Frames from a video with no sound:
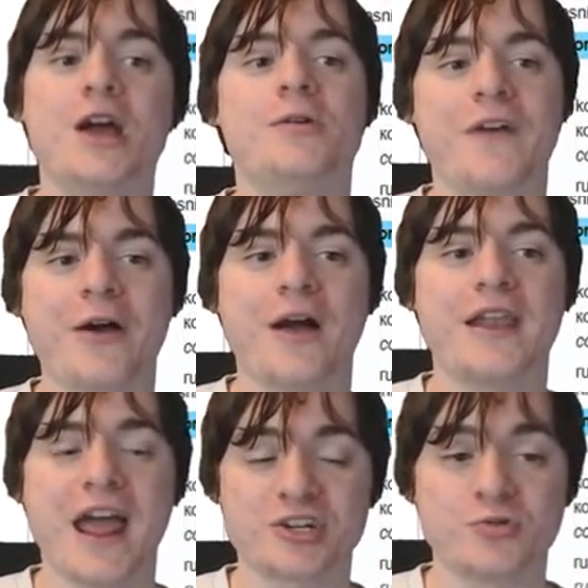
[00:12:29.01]
Without an
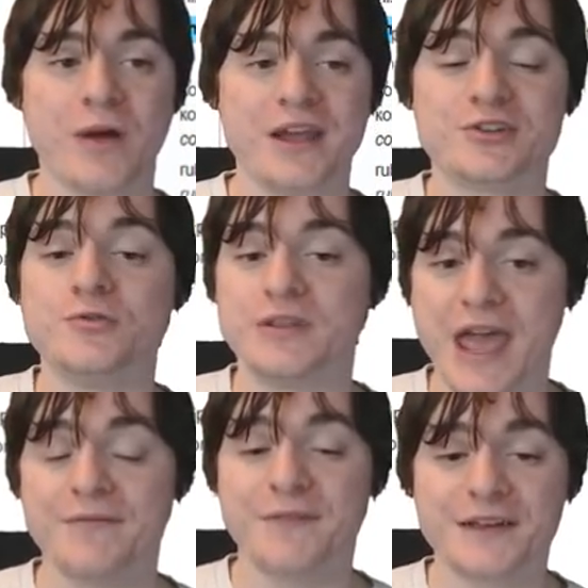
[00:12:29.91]
actual way to
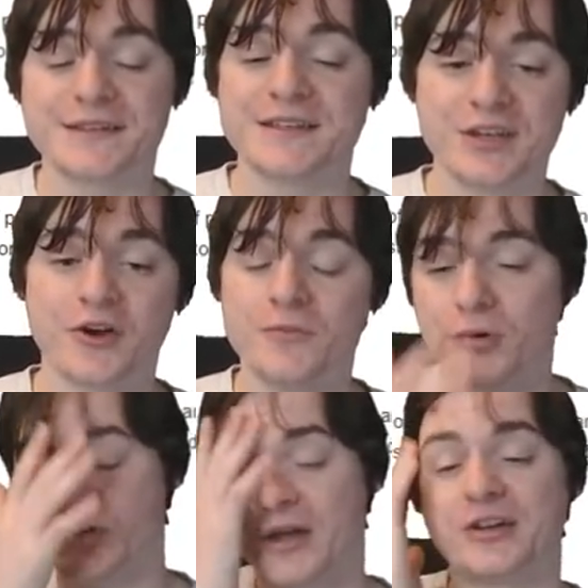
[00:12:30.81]
get things into your own
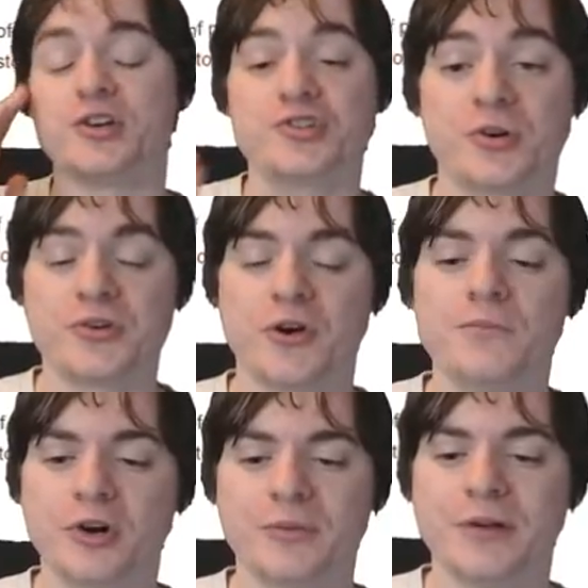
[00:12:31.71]
border and control your own
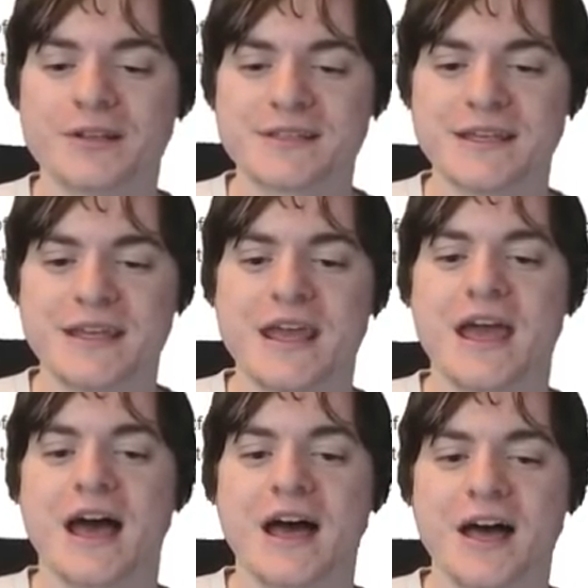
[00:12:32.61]
border policy,
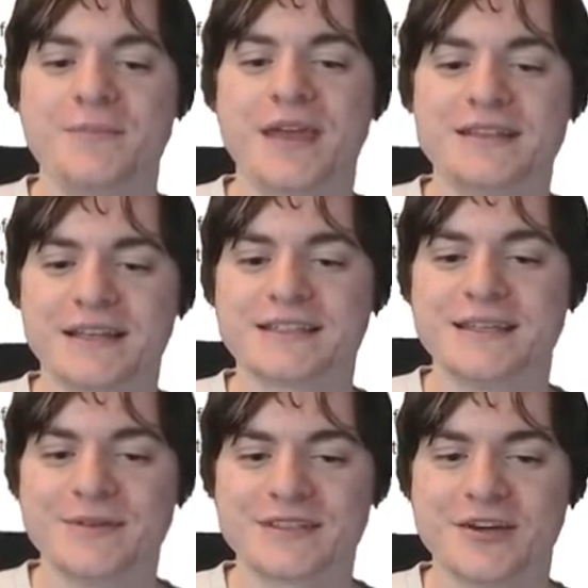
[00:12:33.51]
it does
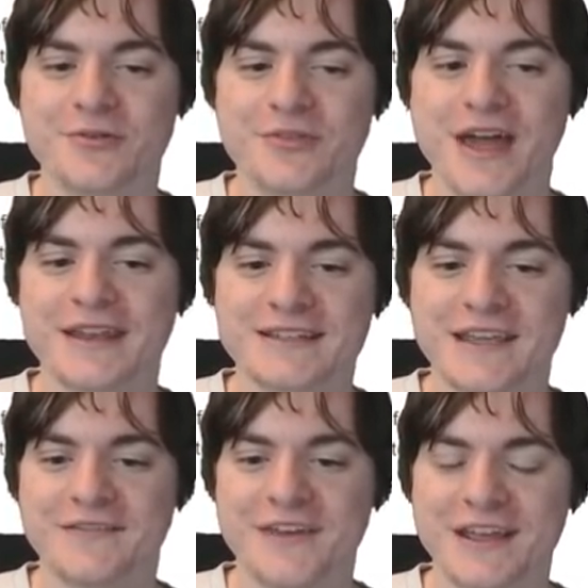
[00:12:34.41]
seem as though that is a
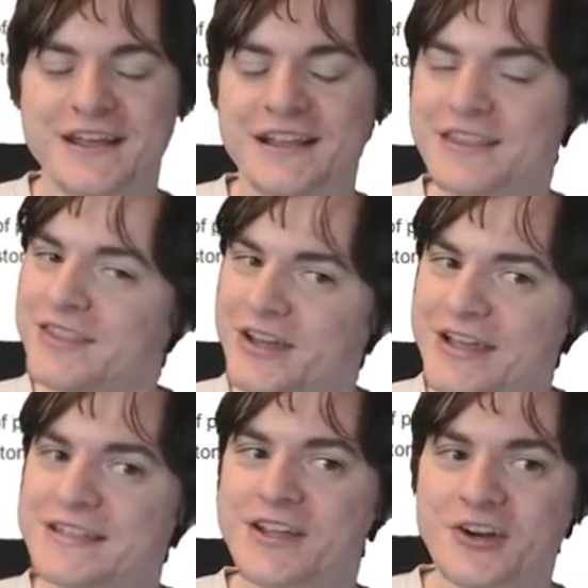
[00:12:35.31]
thing that
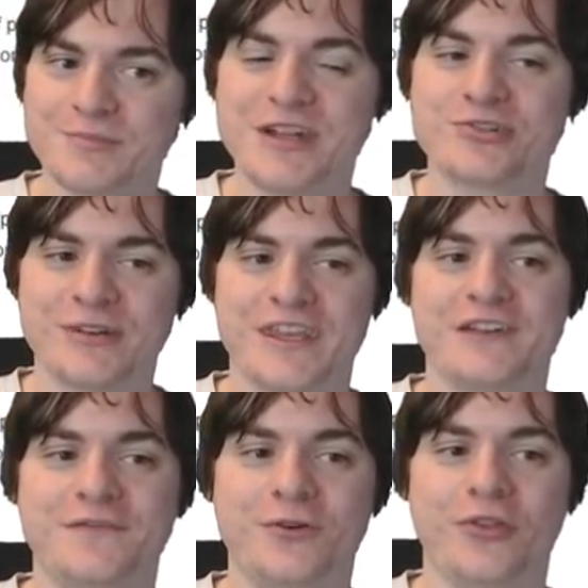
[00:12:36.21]
is going to be trickier
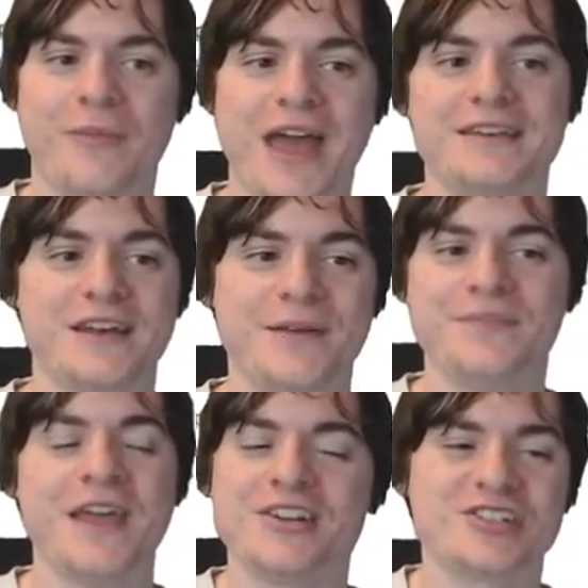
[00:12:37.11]
for them. And
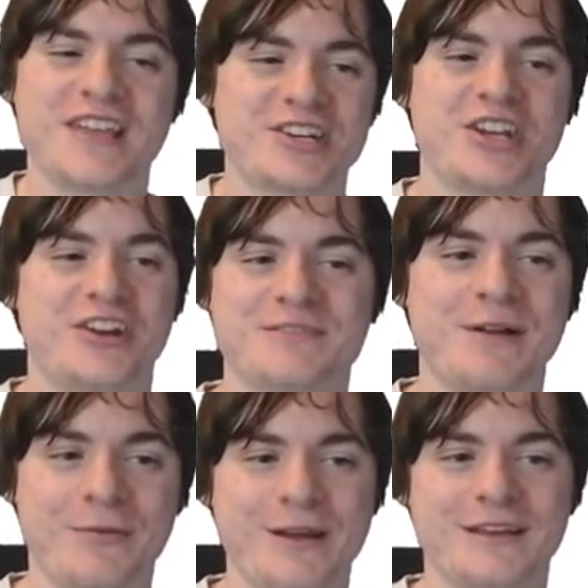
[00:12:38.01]
just in case you're curious, by
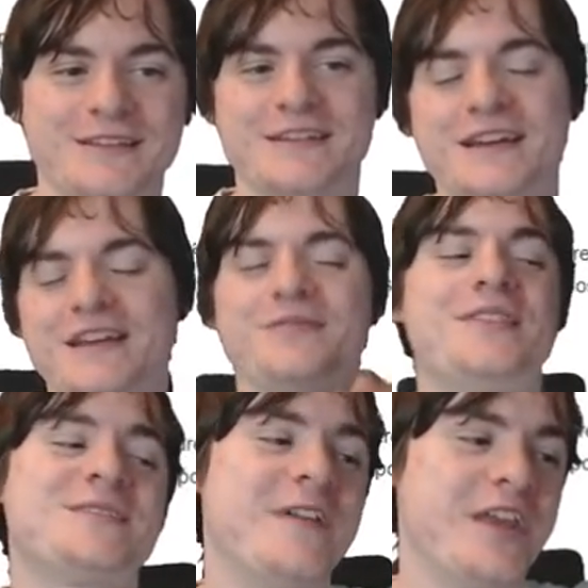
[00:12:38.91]
the way, because
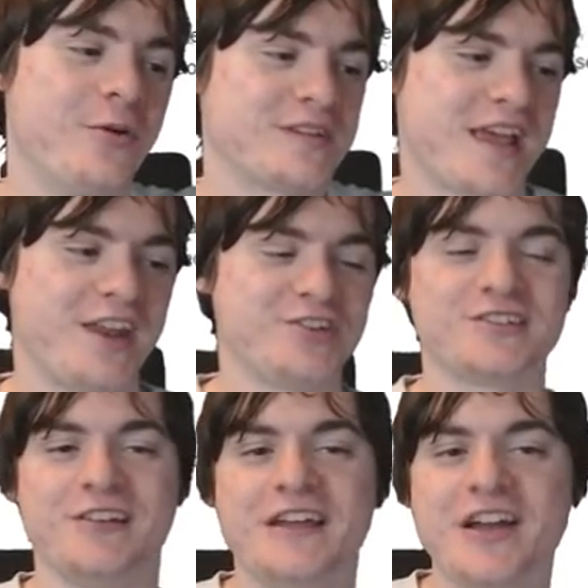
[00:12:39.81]
this video is kind of just
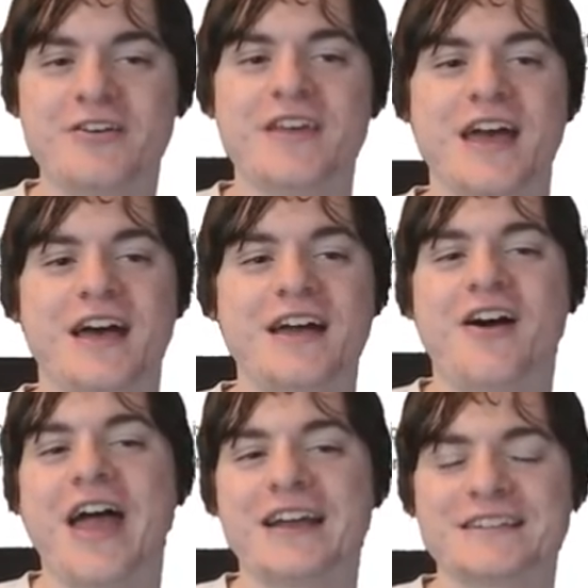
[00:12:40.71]
like, oh yeah,
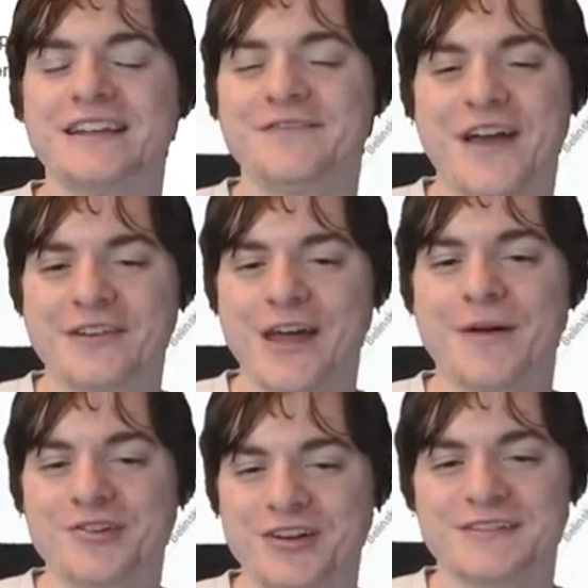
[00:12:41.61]
I accidentally found out
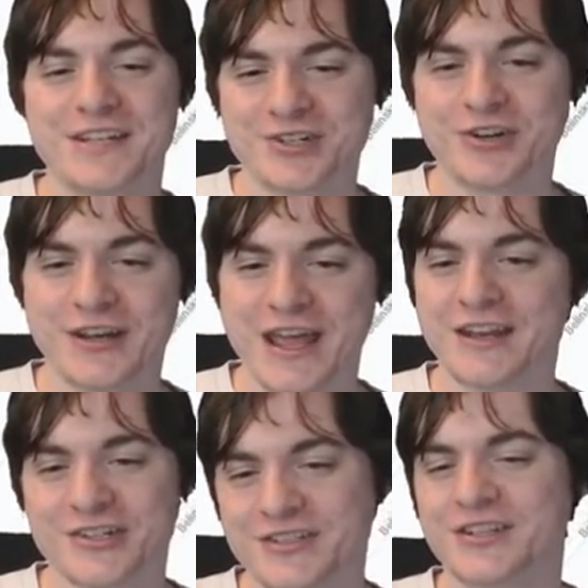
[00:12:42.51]
about Transnistria again
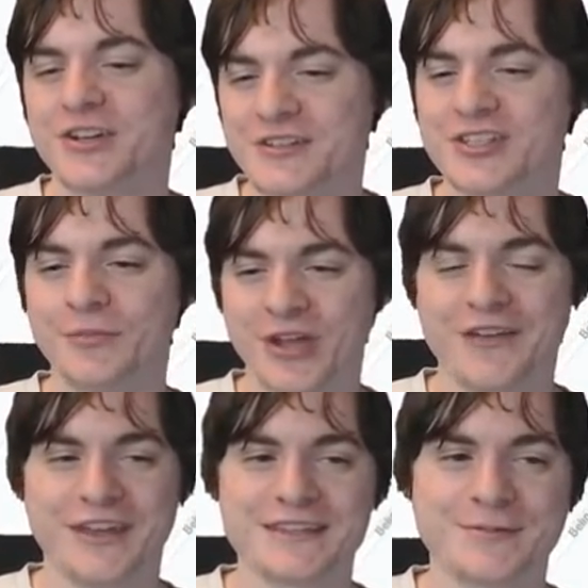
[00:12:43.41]
and just couldn't stop
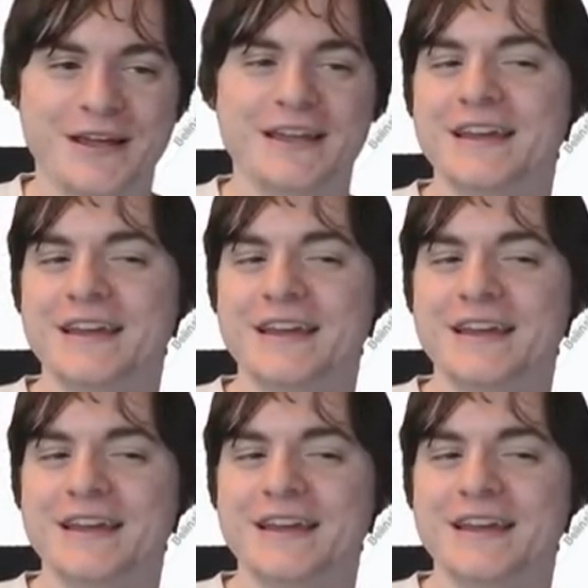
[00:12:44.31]
diving into it.